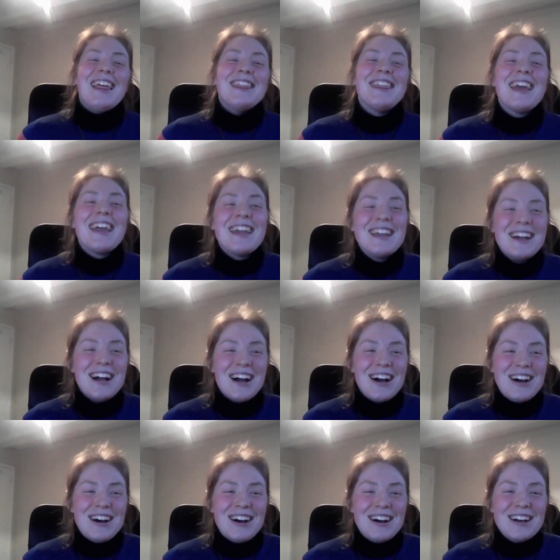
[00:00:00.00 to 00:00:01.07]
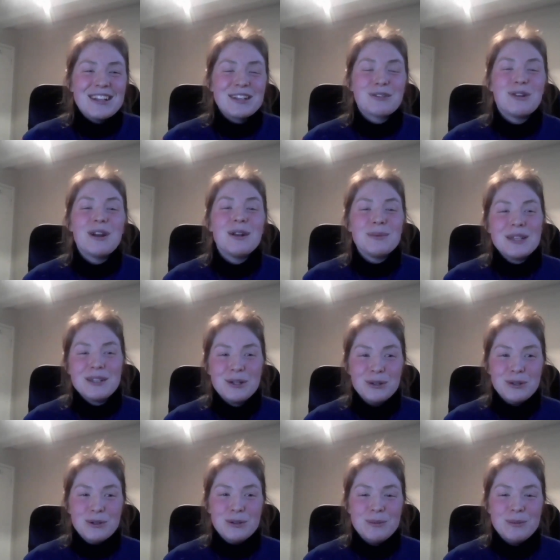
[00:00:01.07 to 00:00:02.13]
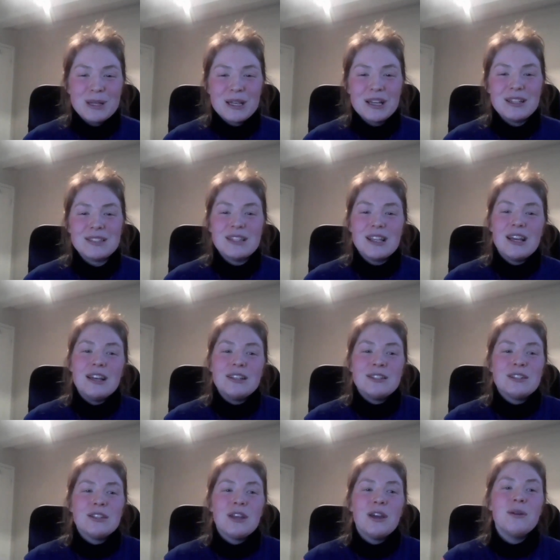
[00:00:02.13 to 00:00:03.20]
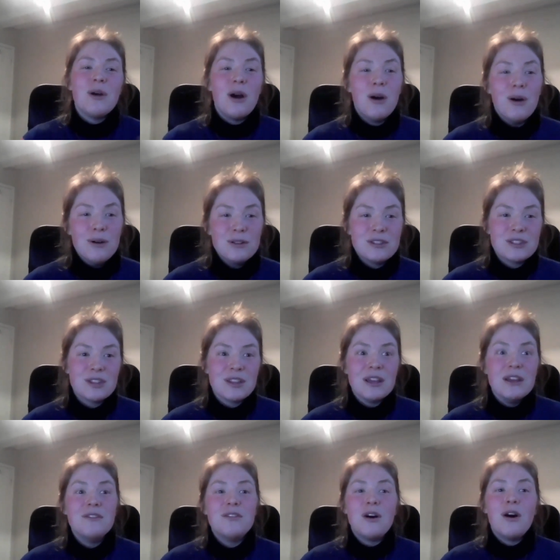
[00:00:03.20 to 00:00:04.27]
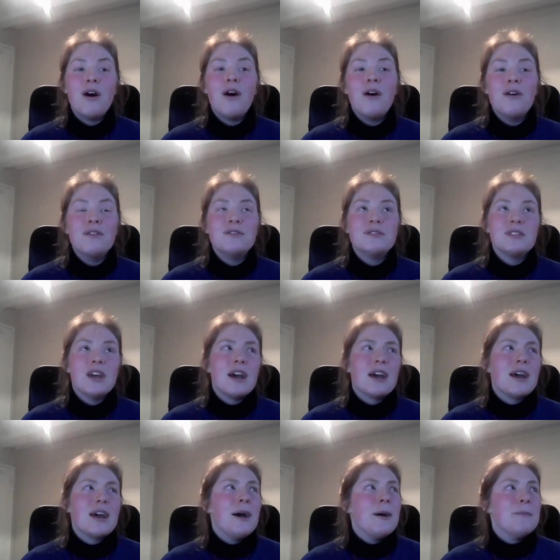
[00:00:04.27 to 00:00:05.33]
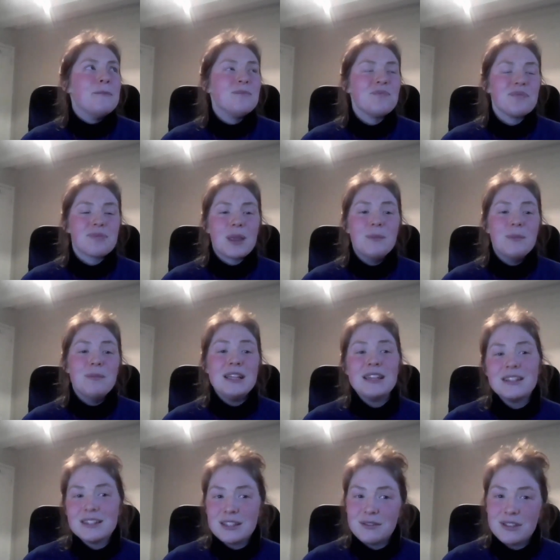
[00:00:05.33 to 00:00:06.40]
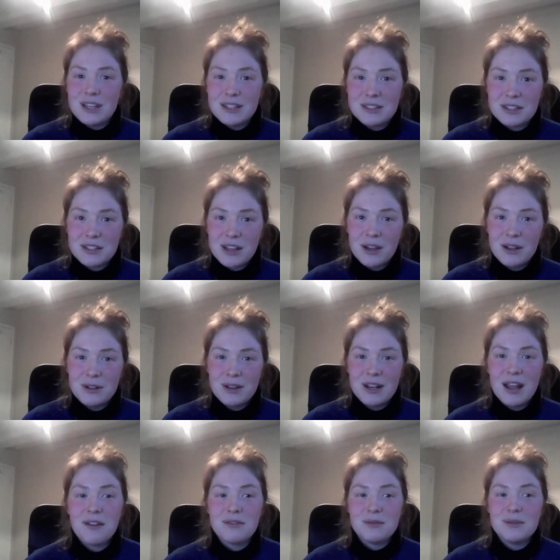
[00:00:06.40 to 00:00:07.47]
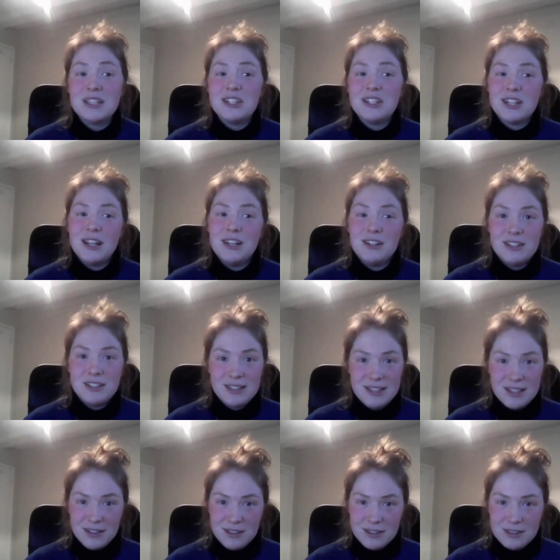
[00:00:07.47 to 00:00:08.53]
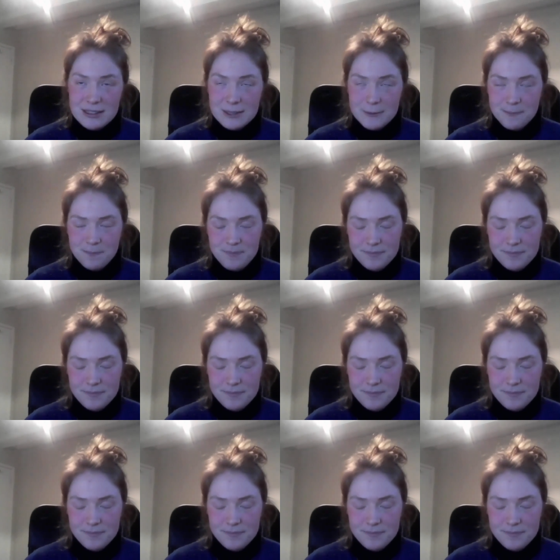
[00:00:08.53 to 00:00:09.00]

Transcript: They are incredibly cool because they're so old. So they evolved millions of years ago and haven't really changed since.